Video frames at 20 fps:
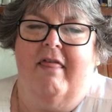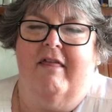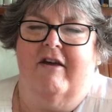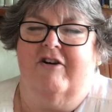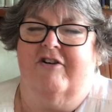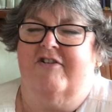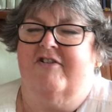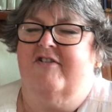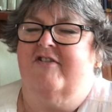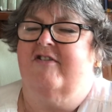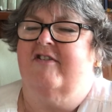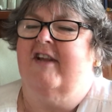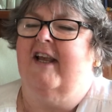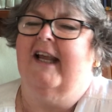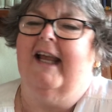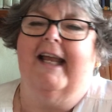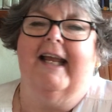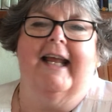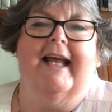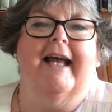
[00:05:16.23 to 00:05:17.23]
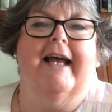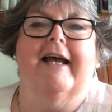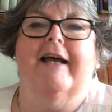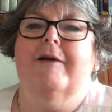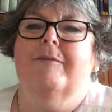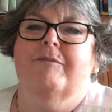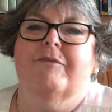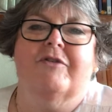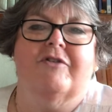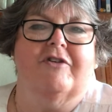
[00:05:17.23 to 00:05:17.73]
They're singing
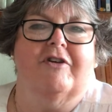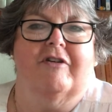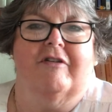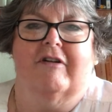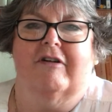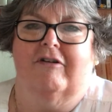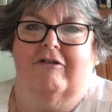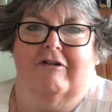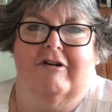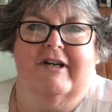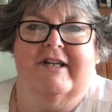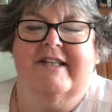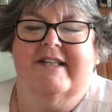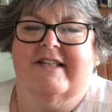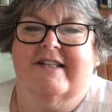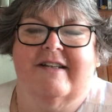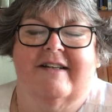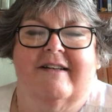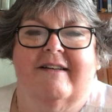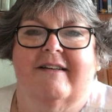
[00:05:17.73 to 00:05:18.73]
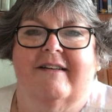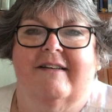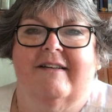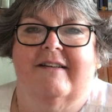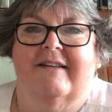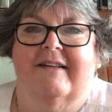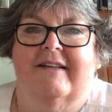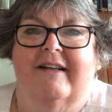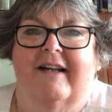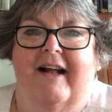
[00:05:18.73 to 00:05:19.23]
hymns to the Lord,
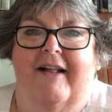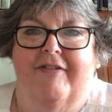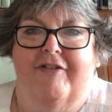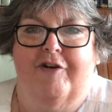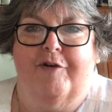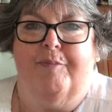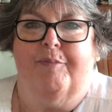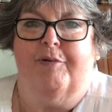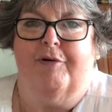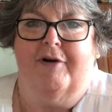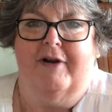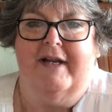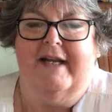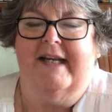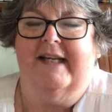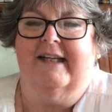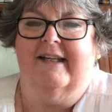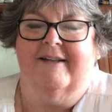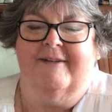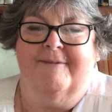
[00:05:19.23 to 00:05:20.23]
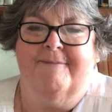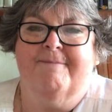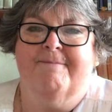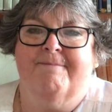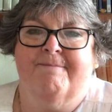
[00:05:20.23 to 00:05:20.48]
and they're praying.